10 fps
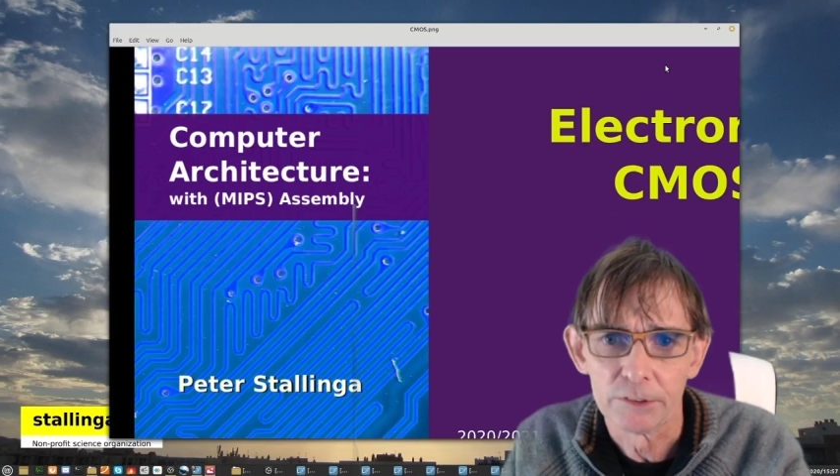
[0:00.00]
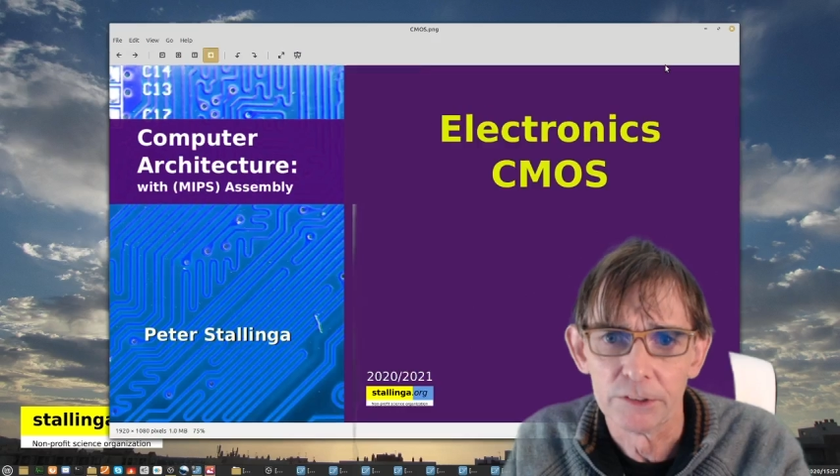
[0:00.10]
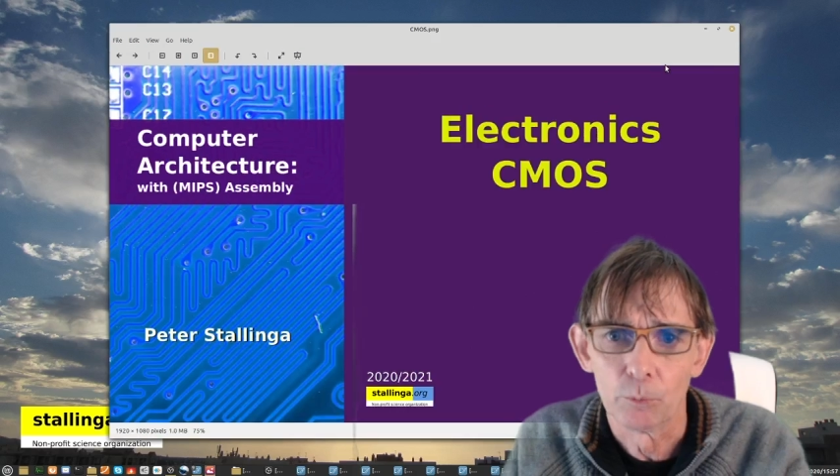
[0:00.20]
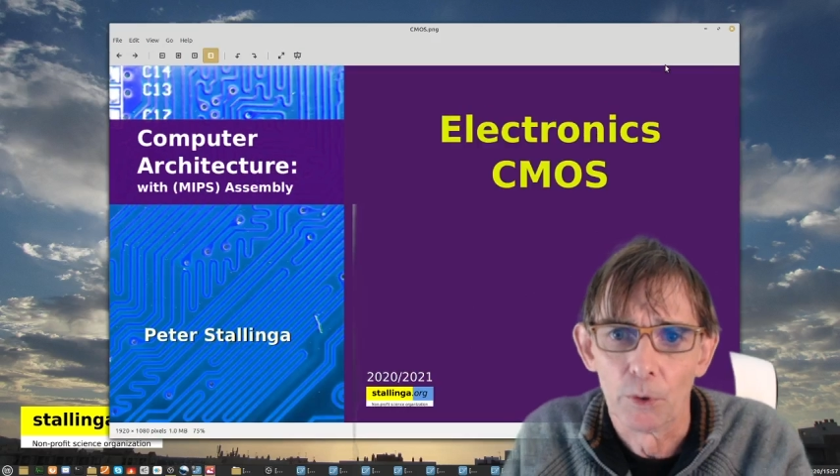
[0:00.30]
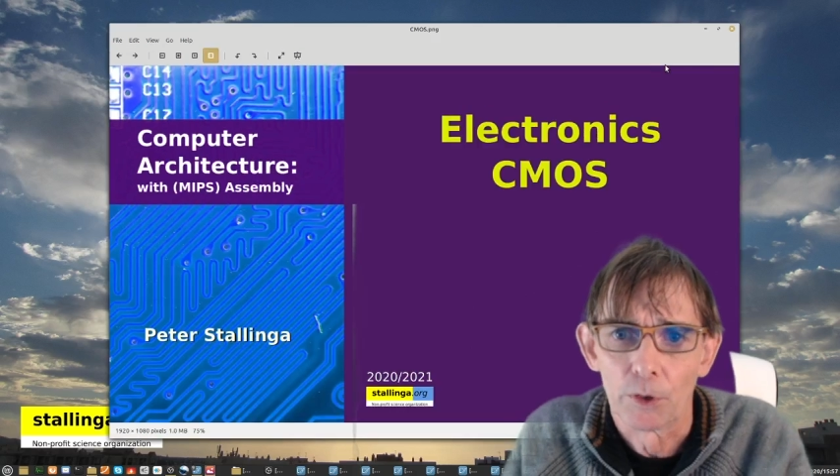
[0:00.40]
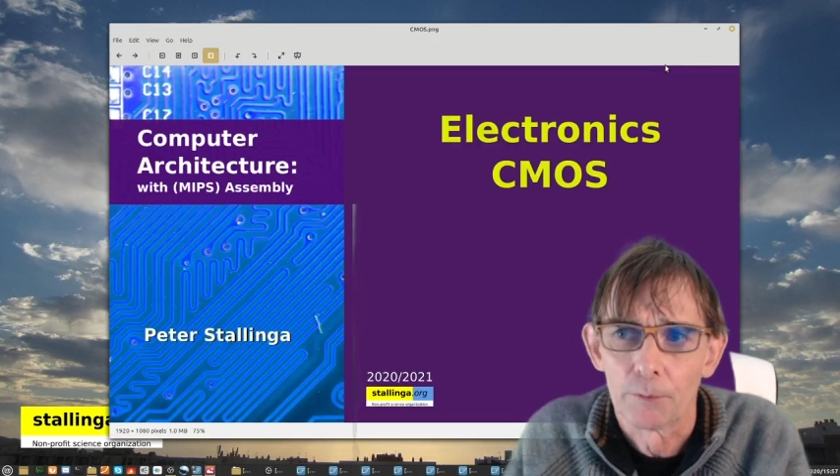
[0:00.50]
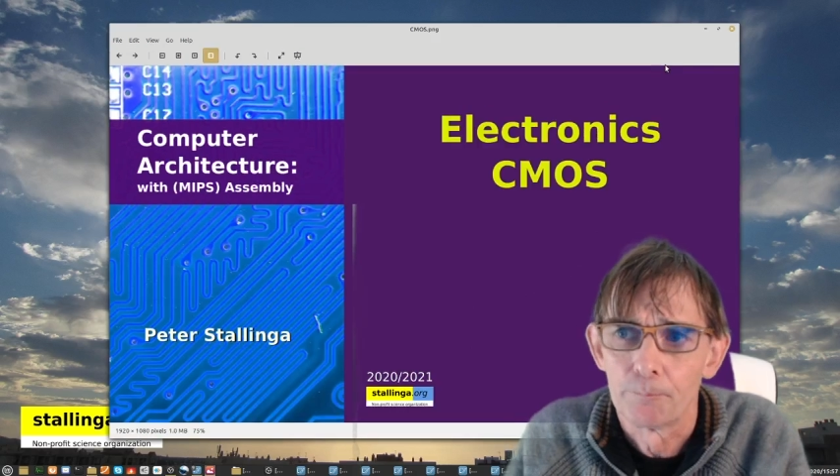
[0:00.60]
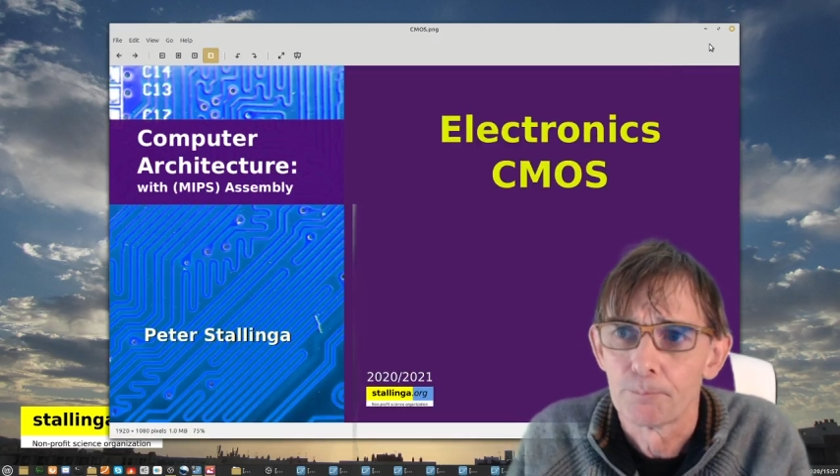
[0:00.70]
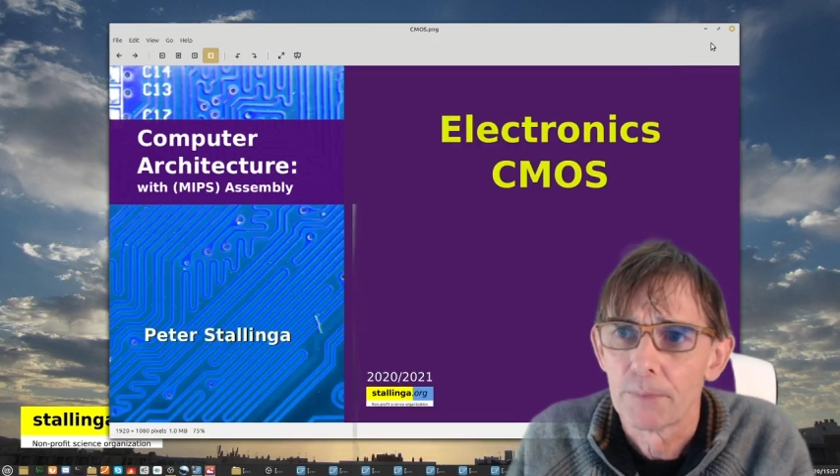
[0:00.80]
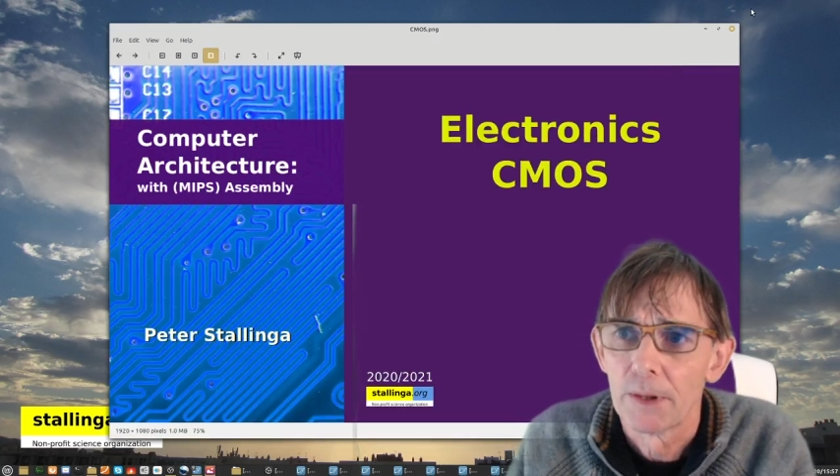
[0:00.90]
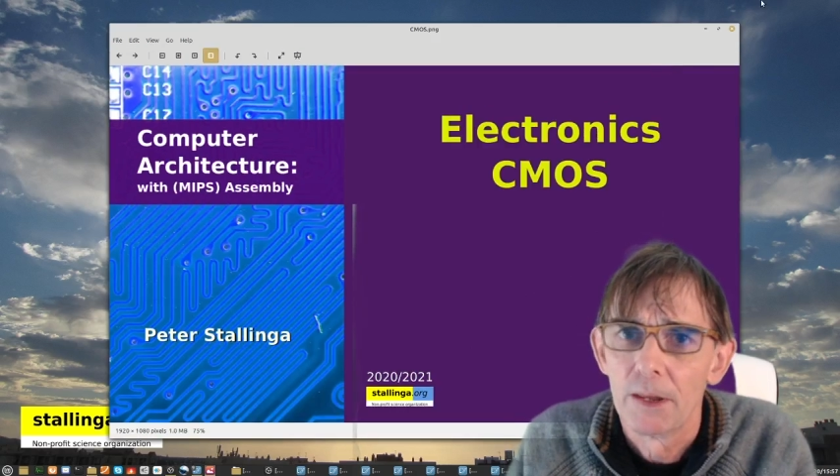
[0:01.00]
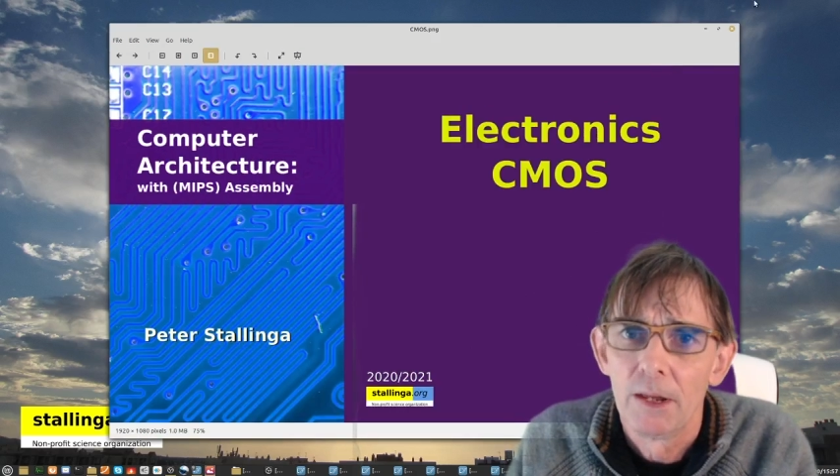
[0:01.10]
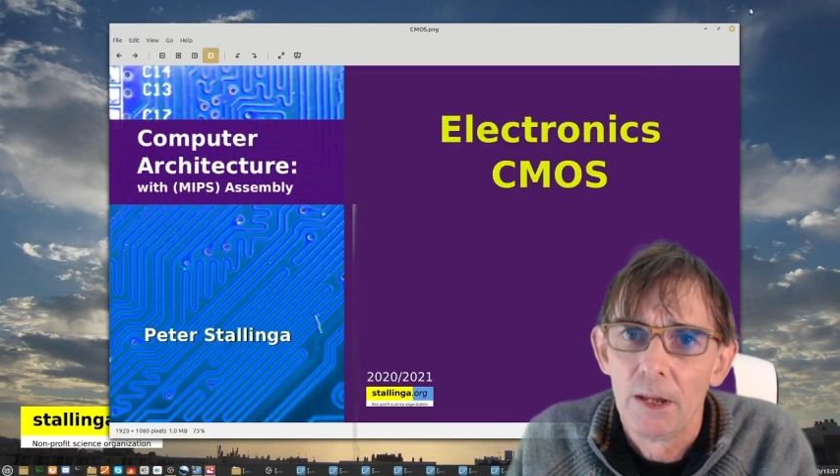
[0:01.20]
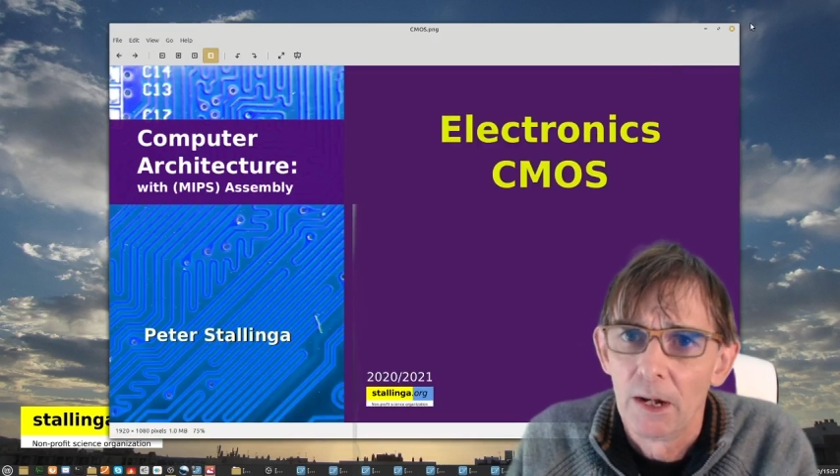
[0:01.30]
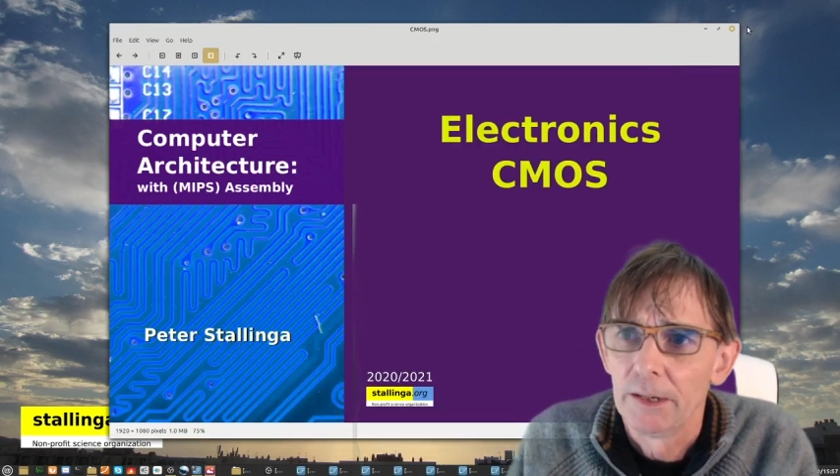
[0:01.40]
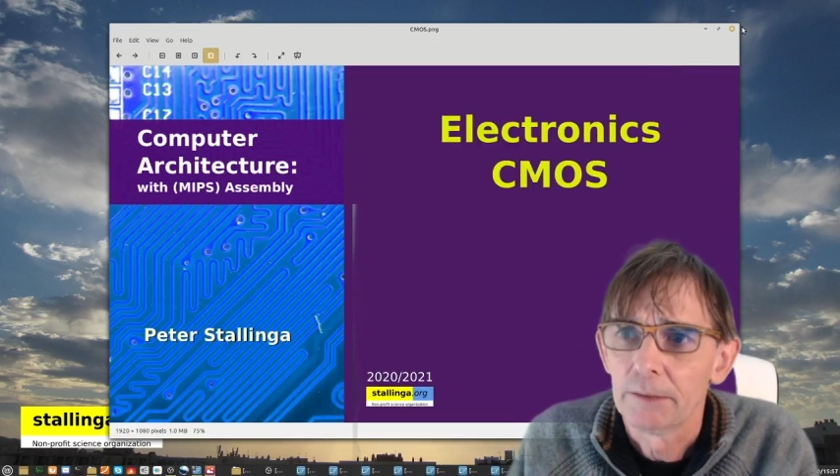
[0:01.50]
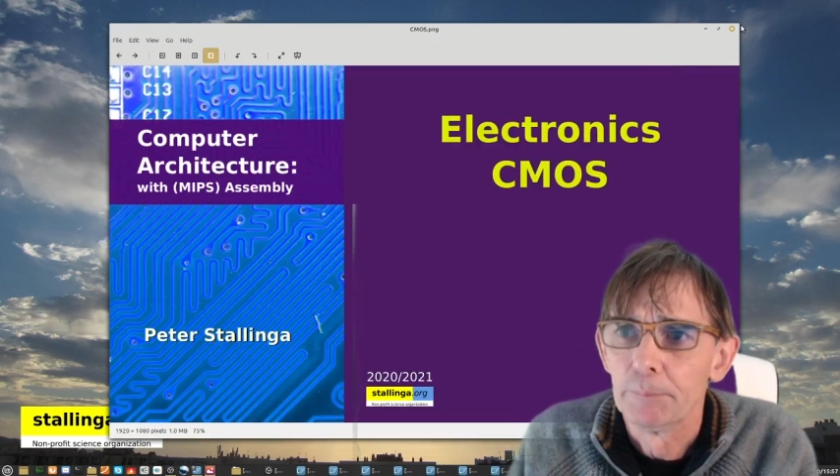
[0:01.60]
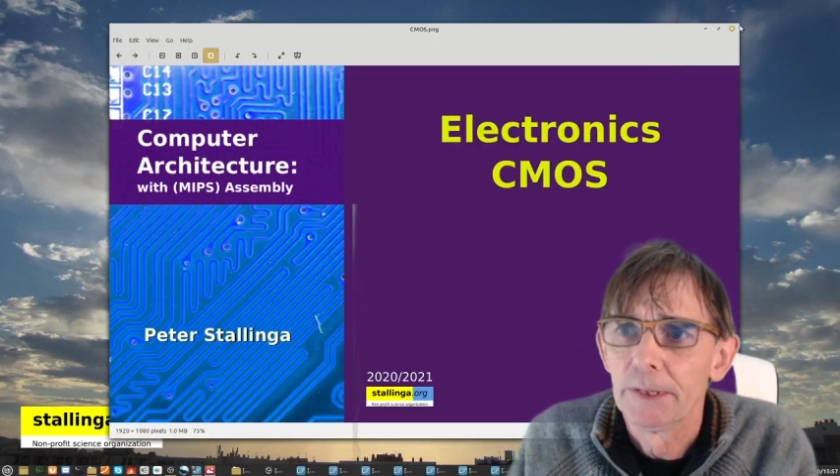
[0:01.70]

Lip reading: does this work? Let